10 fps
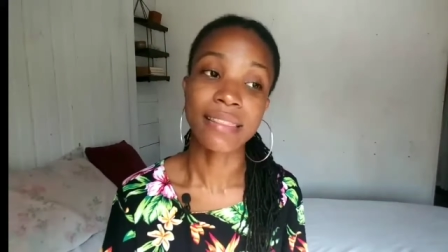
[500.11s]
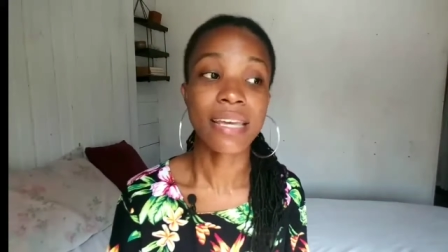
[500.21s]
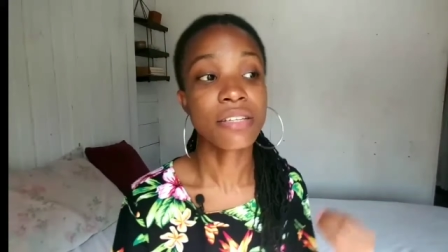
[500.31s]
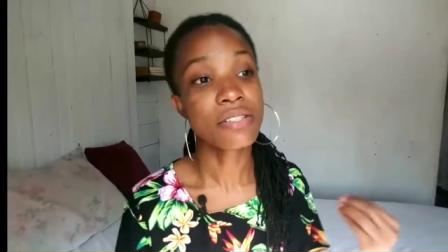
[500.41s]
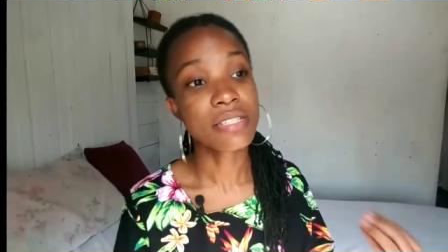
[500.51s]
And
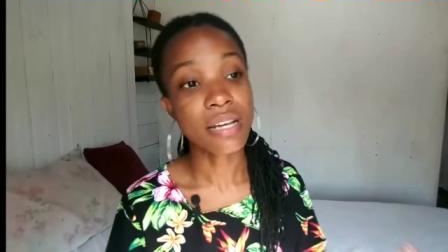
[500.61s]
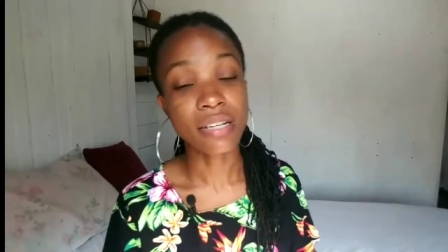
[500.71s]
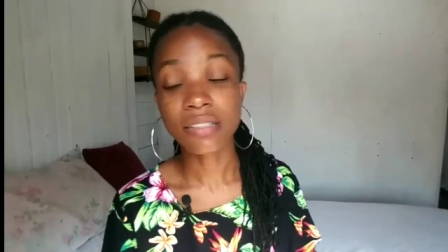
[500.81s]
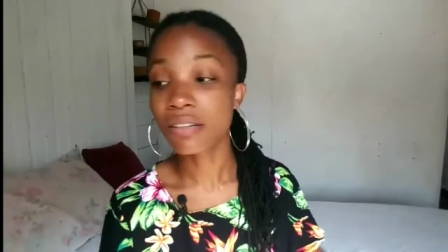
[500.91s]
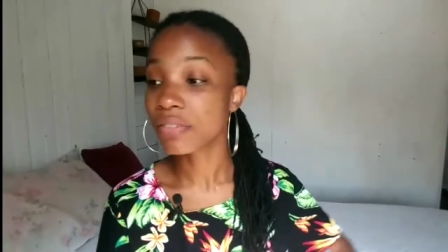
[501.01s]
then you
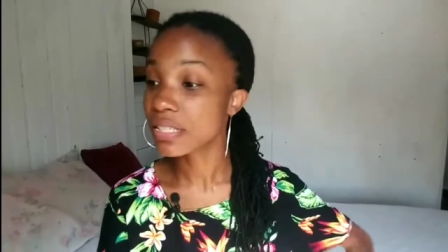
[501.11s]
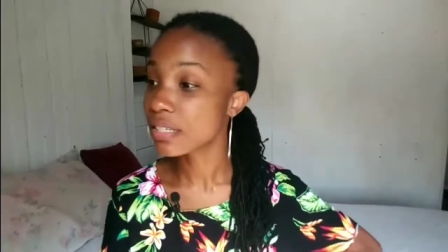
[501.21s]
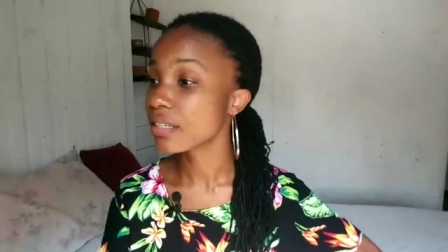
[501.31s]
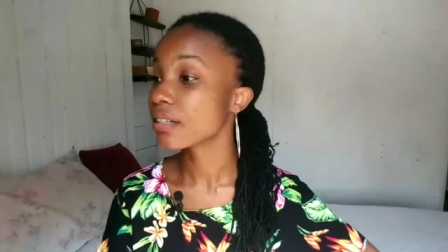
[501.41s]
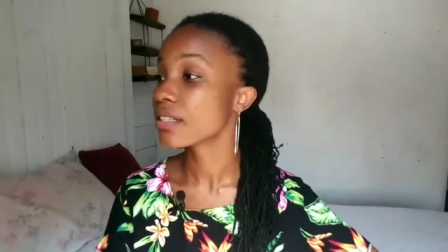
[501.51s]
start
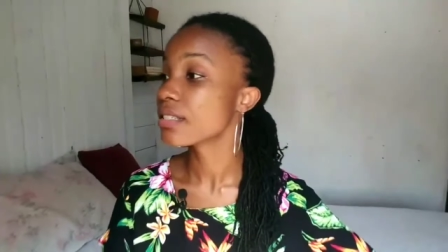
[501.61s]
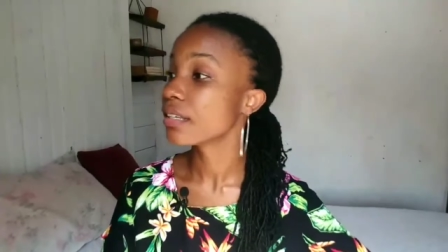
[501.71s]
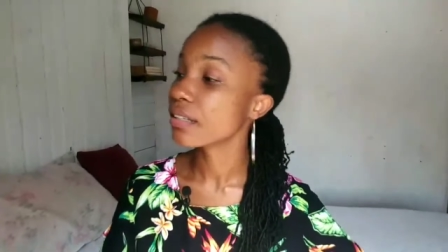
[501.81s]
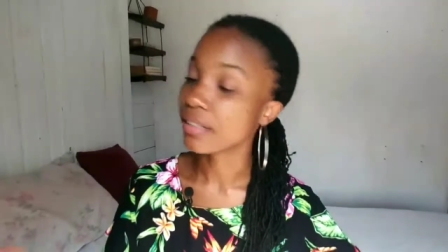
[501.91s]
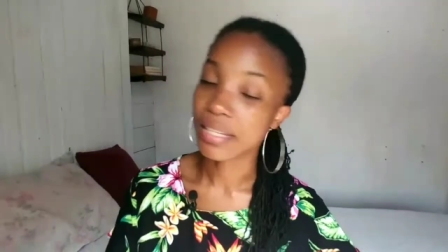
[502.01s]
coveting your
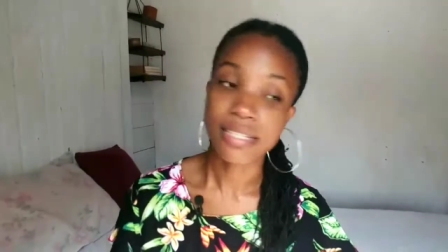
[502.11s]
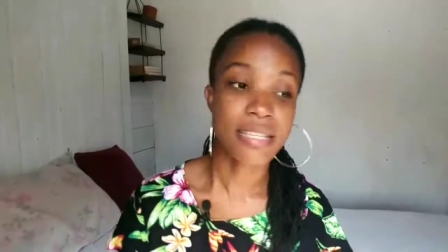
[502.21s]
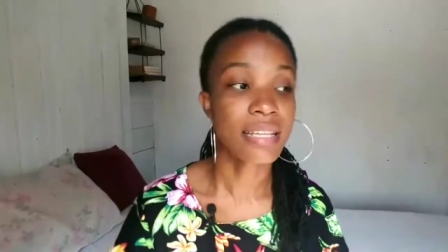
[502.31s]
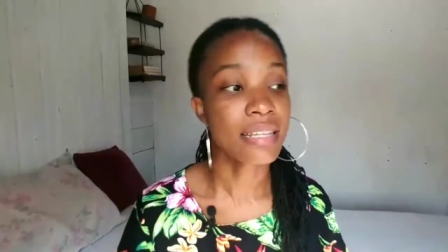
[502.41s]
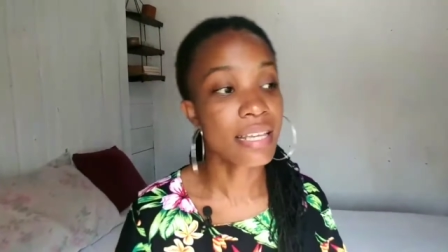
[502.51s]

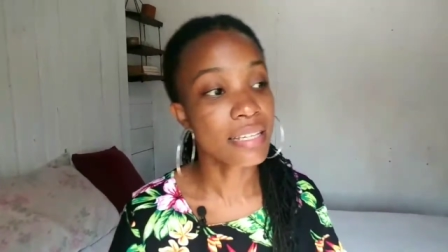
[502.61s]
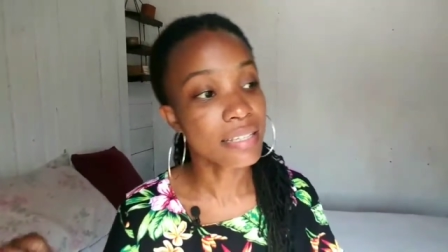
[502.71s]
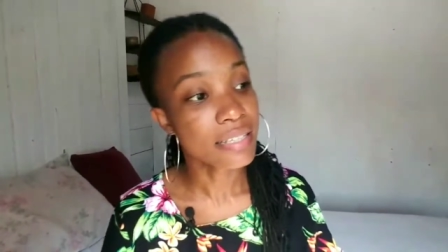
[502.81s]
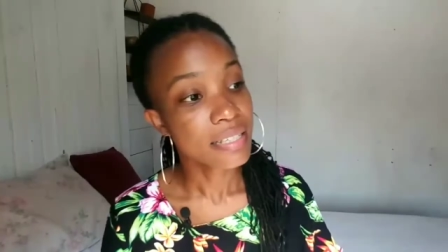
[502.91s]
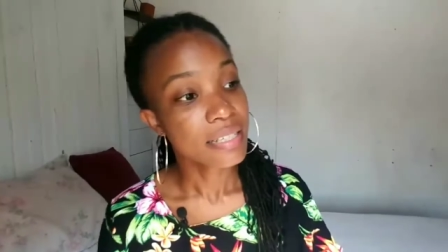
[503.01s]
singleness and
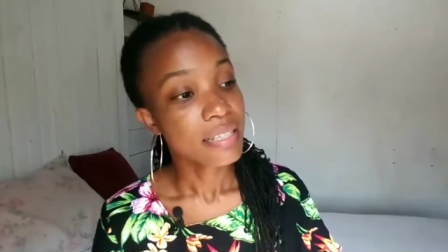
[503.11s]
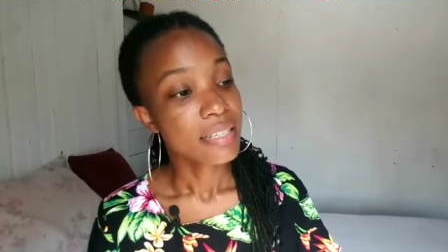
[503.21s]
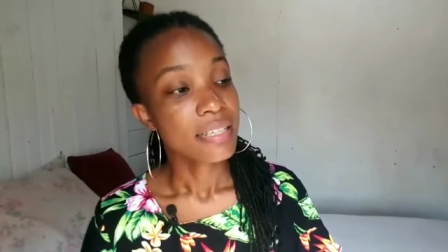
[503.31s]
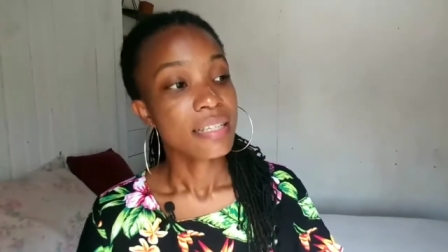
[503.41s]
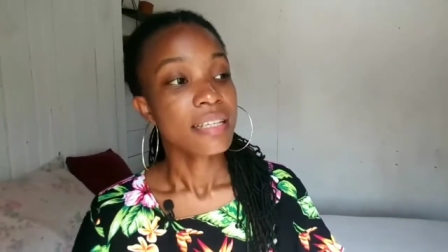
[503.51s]
then
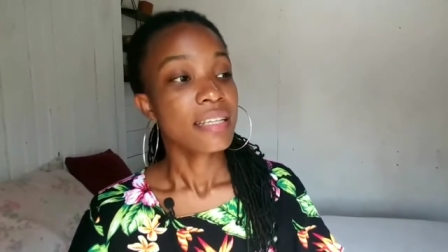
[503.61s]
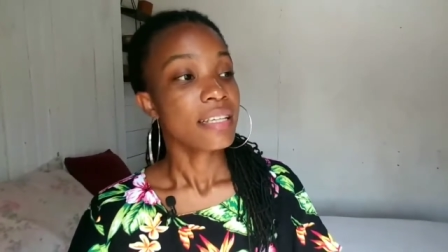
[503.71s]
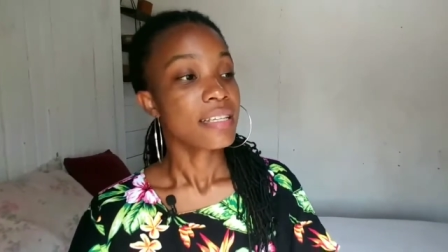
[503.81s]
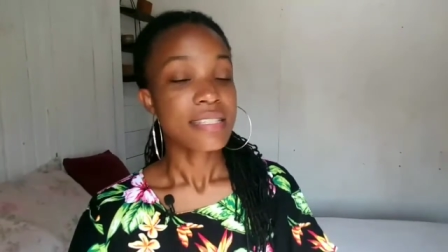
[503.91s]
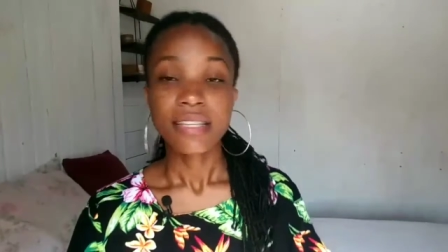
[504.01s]

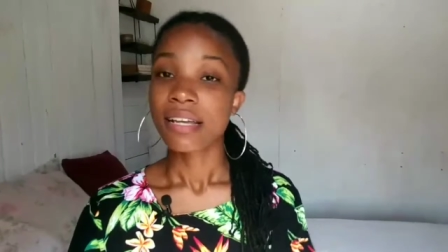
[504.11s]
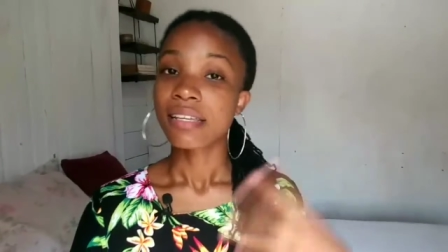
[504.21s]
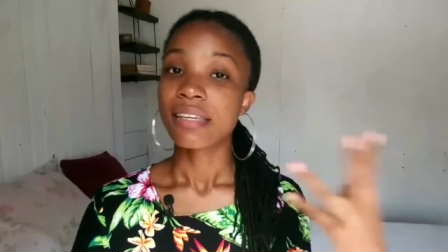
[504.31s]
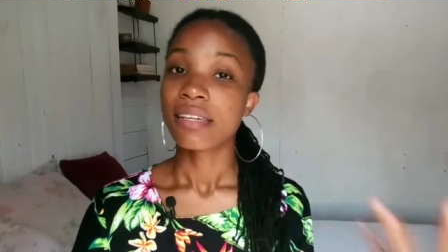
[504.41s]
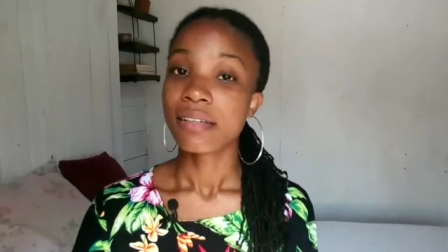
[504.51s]
you
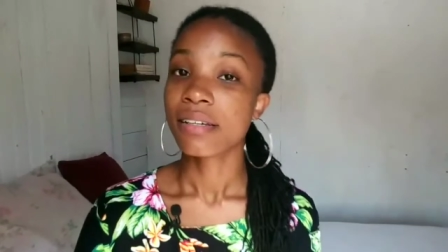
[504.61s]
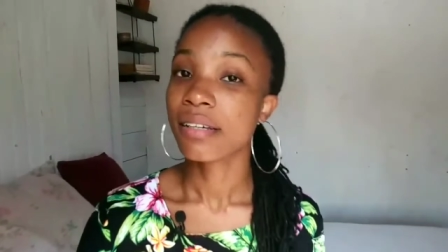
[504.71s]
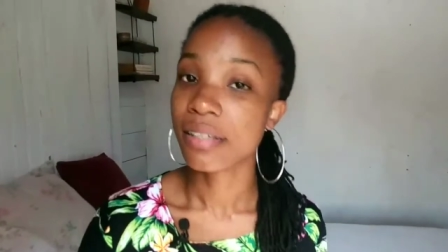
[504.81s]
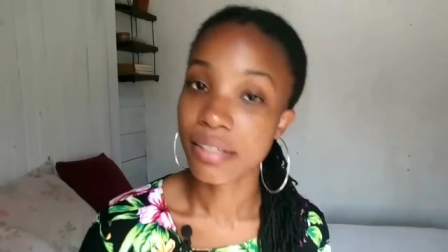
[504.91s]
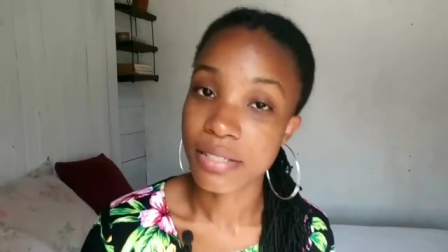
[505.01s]
start your
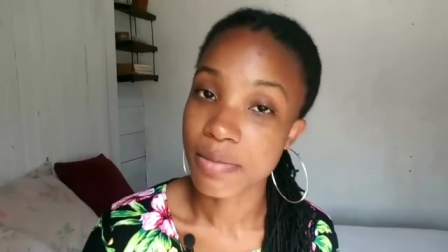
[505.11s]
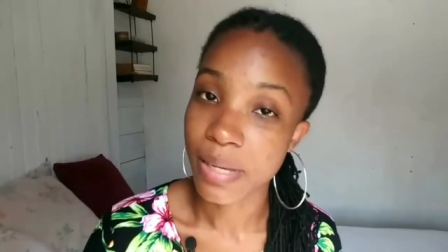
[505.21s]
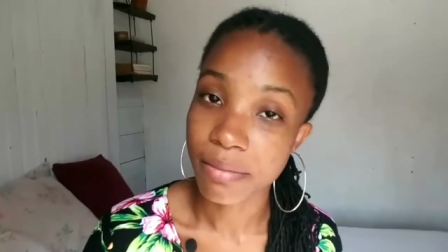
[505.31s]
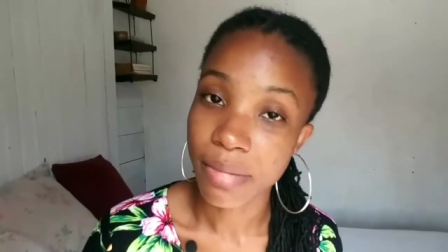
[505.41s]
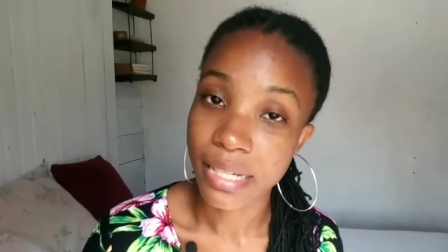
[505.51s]

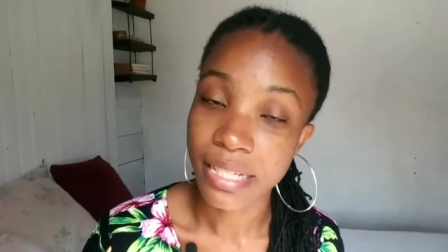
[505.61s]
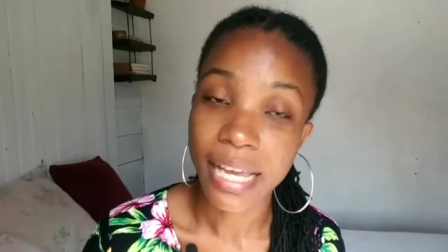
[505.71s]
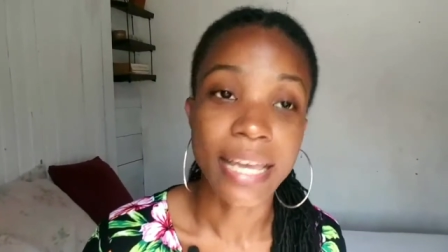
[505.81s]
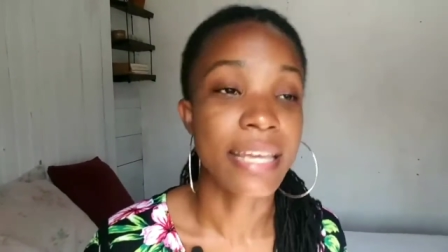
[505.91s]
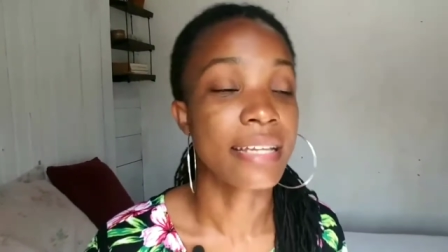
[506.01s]
husband
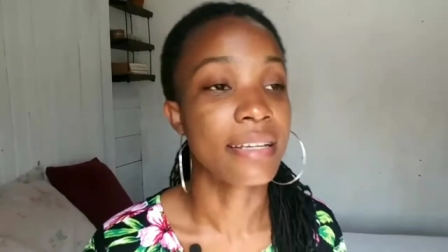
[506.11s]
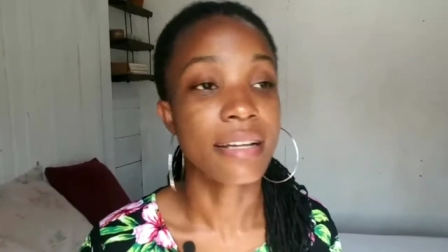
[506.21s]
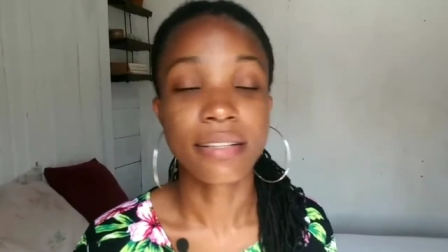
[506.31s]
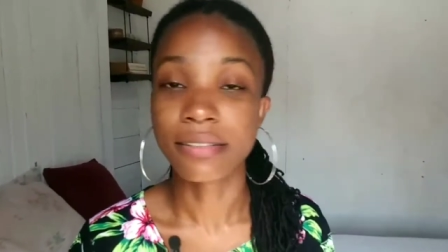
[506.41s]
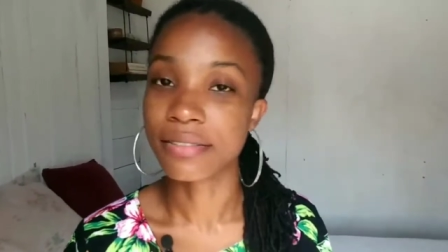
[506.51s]
body eye and
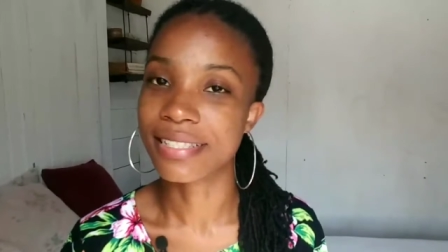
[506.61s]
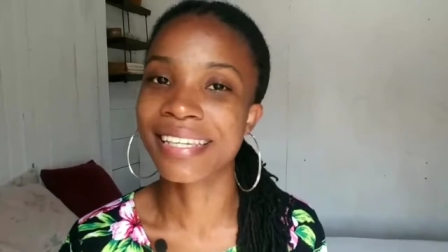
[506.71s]
all of those